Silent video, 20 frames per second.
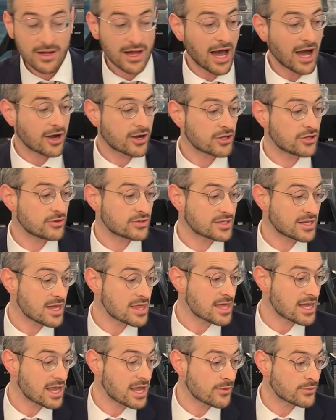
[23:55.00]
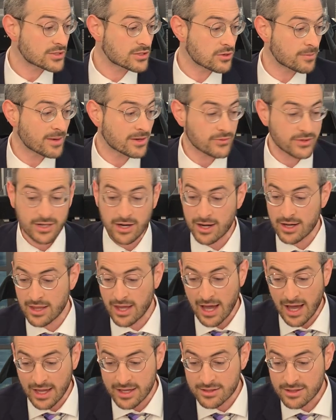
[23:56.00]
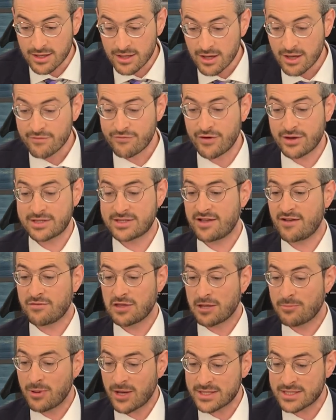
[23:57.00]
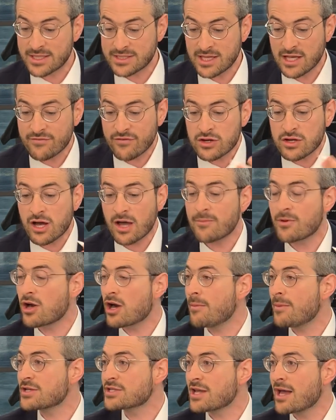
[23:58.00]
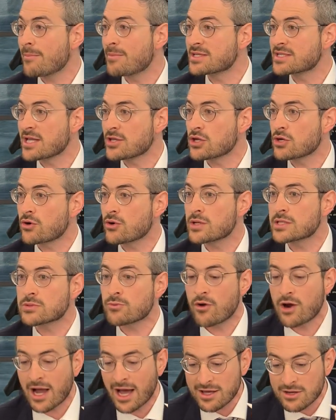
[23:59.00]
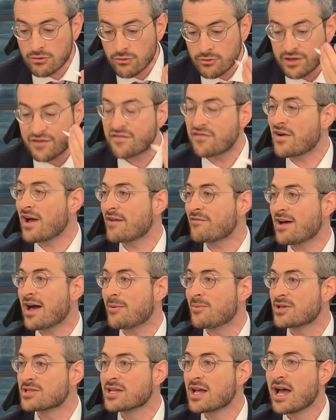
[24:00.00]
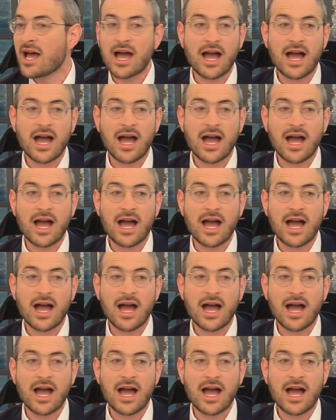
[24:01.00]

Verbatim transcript: How could you say that he was talking about regarding the height? V'ksiva, the pasuk says, "V'kaima chamesh amas," that the curtains were height only five amas.